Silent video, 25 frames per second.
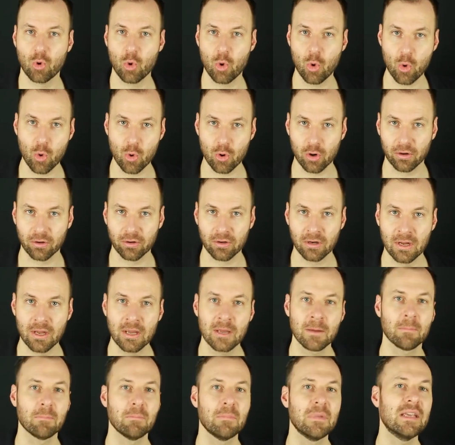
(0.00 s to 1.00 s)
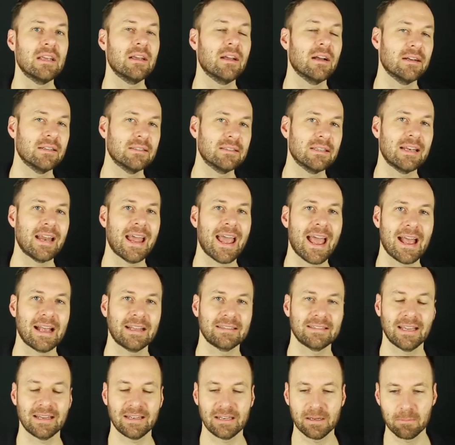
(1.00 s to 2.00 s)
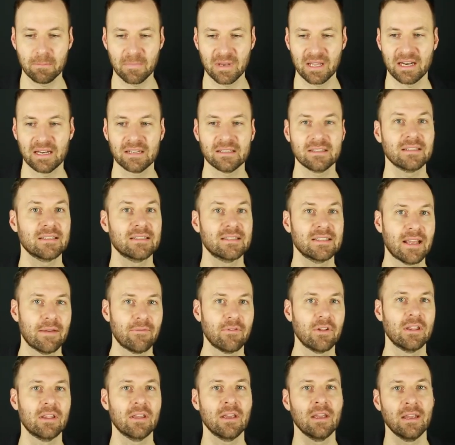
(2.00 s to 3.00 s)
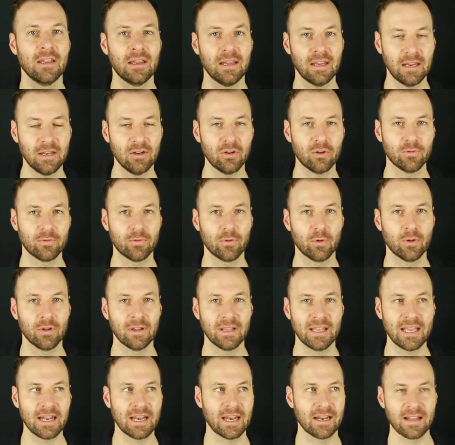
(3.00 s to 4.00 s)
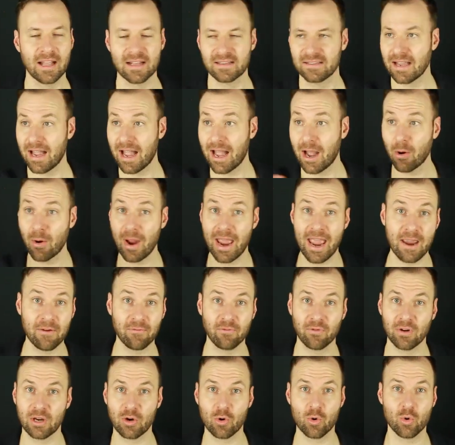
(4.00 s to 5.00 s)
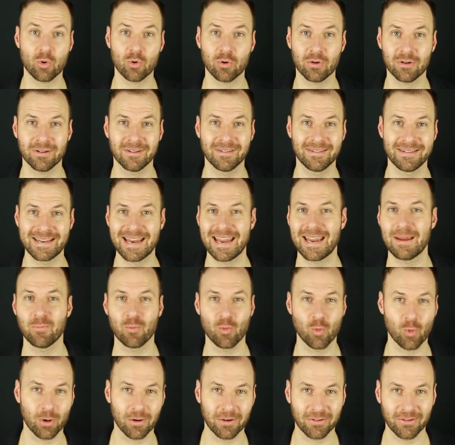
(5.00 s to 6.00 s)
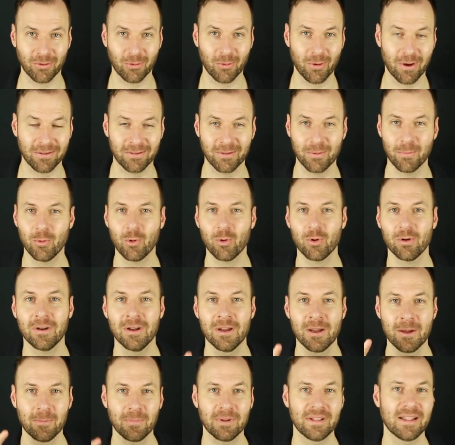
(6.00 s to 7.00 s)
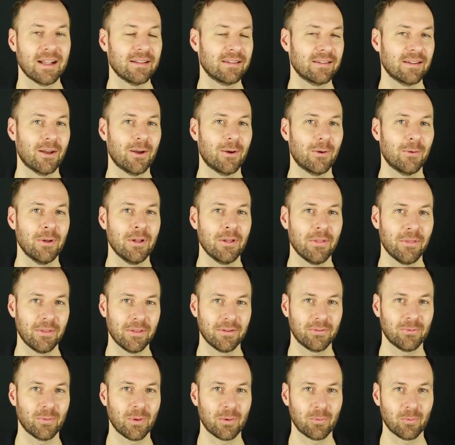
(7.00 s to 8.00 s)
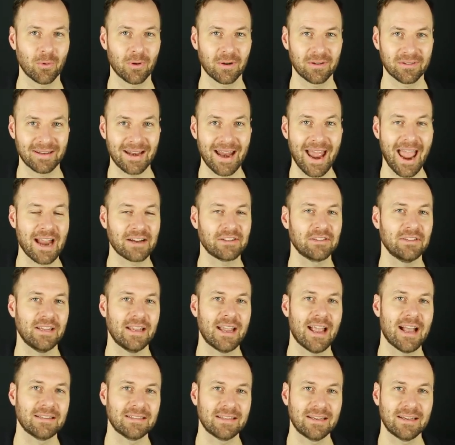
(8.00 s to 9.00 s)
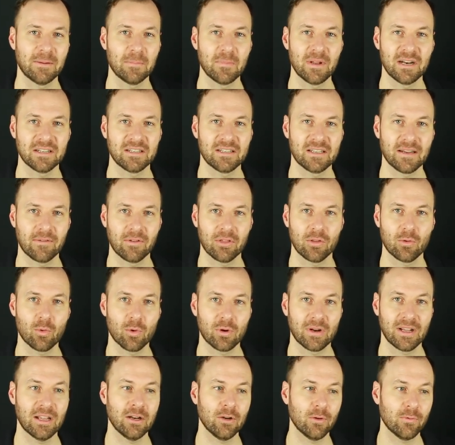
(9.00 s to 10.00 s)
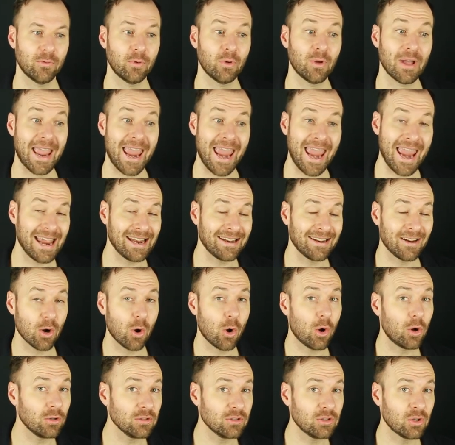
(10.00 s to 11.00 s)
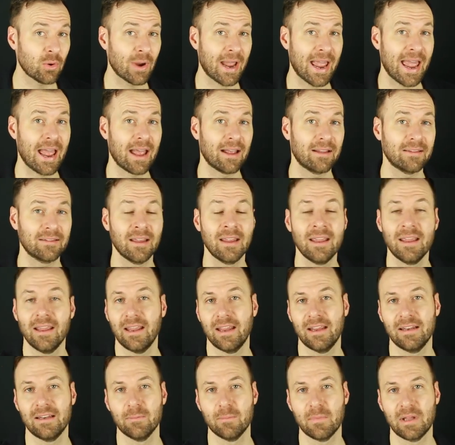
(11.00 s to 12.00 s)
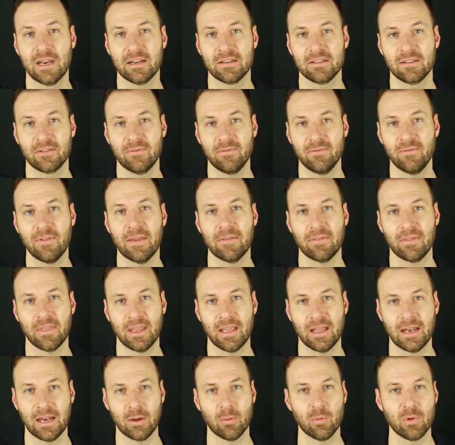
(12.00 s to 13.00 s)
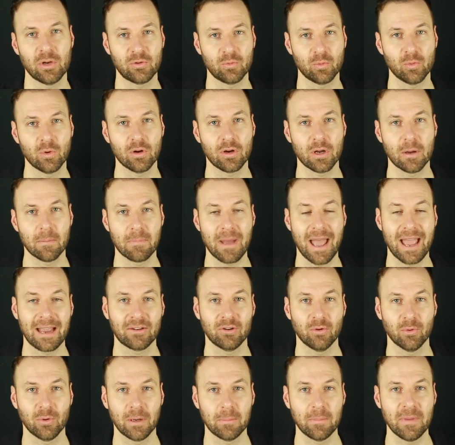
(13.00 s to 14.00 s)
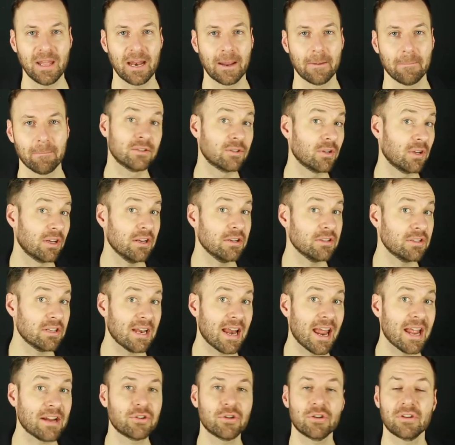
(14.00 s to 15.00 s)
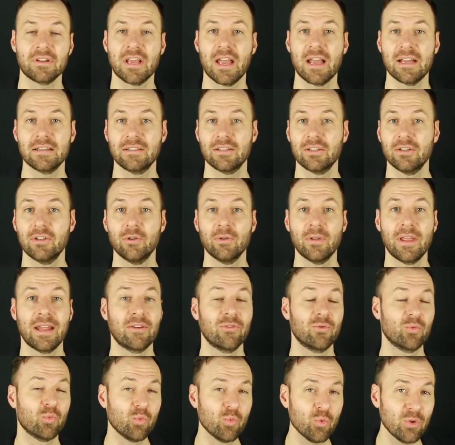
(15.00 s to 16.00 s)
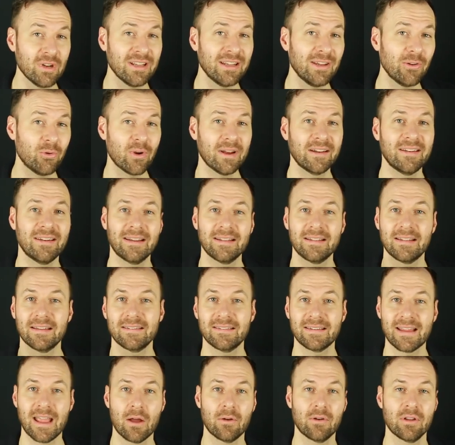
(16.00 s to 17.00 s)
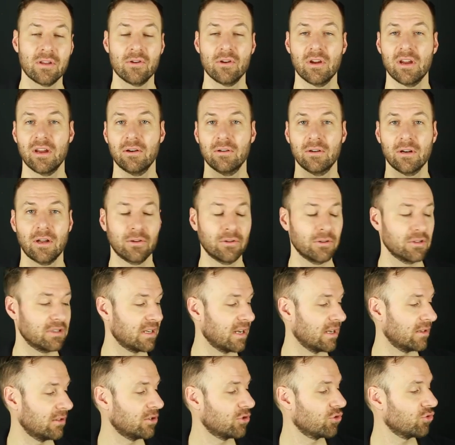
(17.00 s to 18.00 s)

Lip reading: chord because it has a diminished 7th interval in it. That's not how every chord name works across the board, but that's how this one works. It actually has a diminished 7th chord interval, and it also has a diminished 5th in it, which we'll come back to in a minute. So here's an exercise to do that is really great to get the sound in your ear and understand the